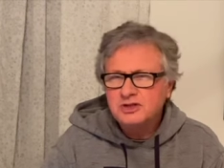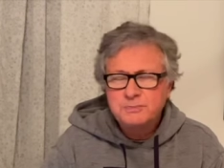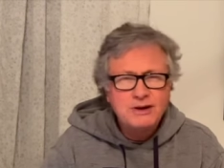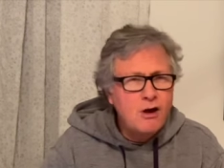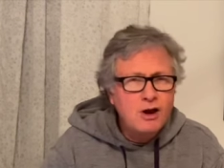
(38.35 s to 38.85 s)

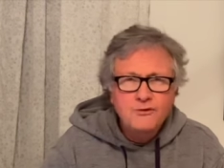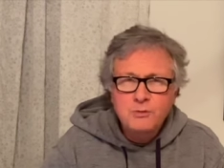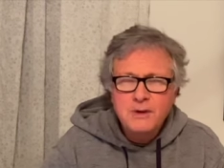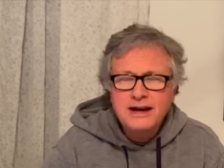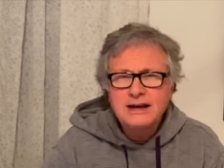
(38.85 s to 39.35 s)
spent all of her
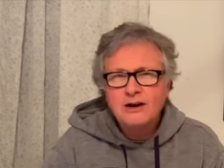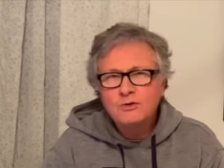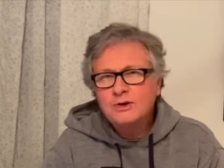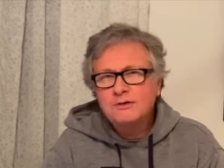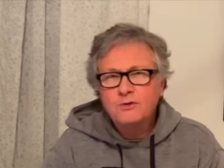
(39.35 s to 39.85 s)
money on
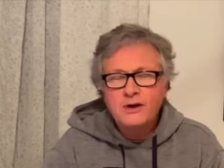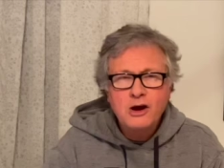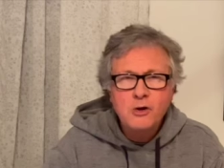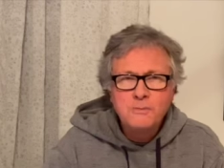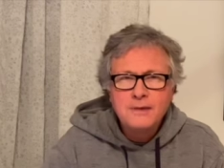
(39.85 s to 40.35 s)
looking for
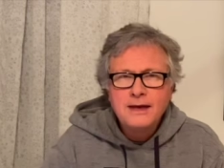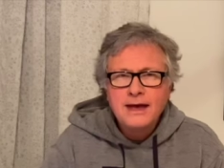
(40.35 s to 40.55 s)
help.